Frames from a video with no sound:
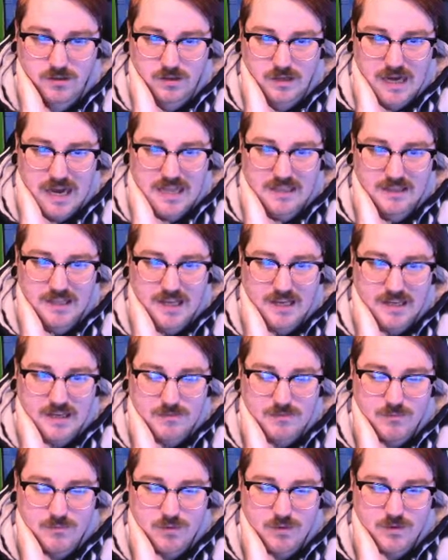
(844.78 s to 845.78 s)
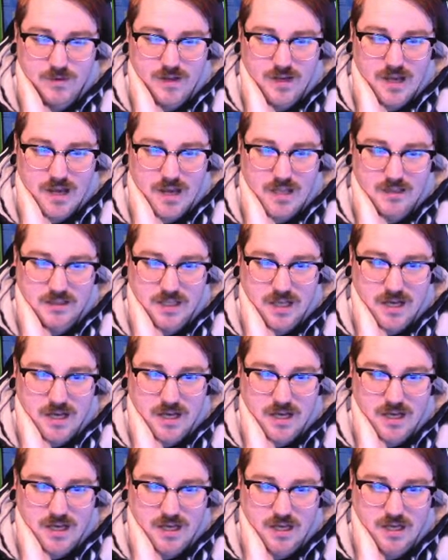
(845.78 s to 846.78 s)
I like him more than I
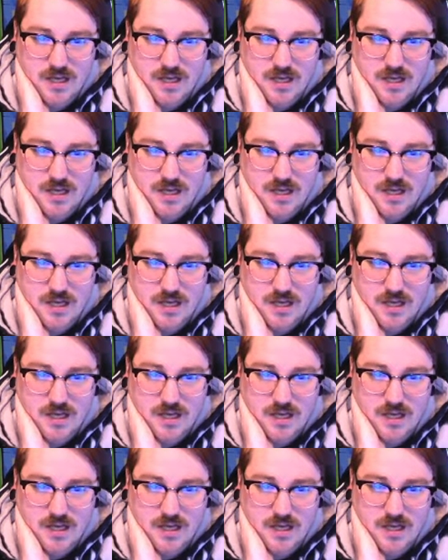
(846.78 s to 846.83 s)
like.